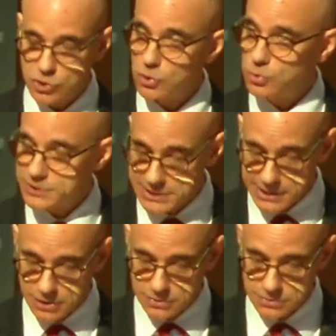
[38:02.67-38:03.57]
your
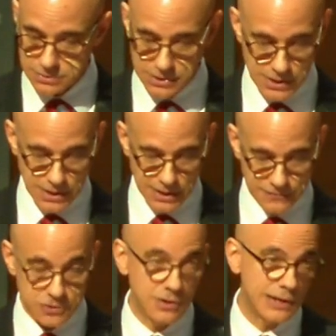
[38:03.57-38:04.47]
hotel
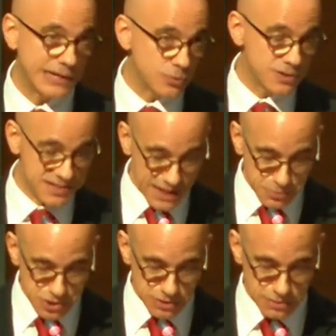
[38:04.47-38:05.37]
after a late
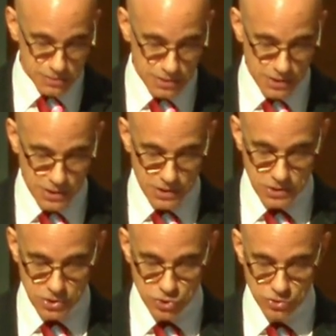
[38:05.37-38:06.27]
reception,
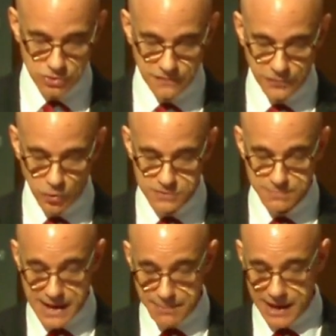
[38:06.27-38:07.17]
should your phone's
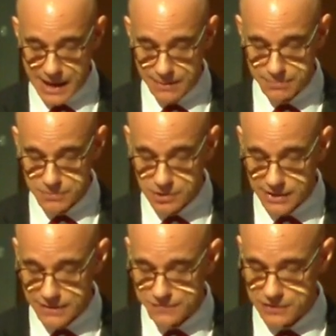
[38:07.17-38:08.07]
map app not
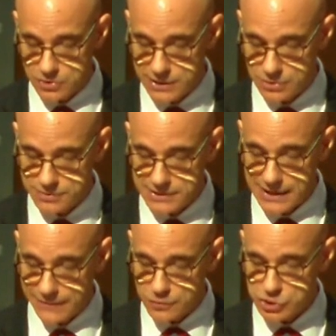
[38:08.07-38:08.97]
have figured out the
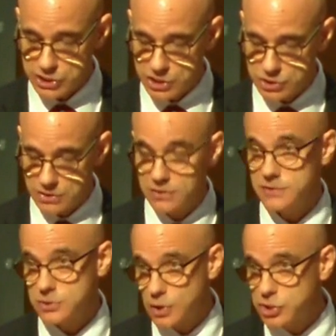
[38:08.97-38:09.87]
ever-changing
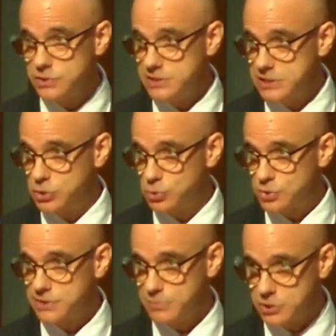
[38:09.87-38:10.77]
construction
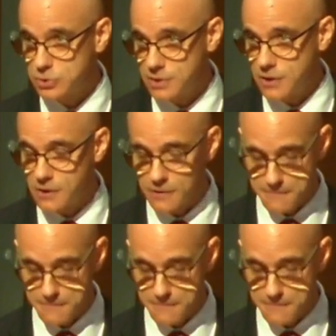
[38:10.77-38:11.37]
detours in Montreal.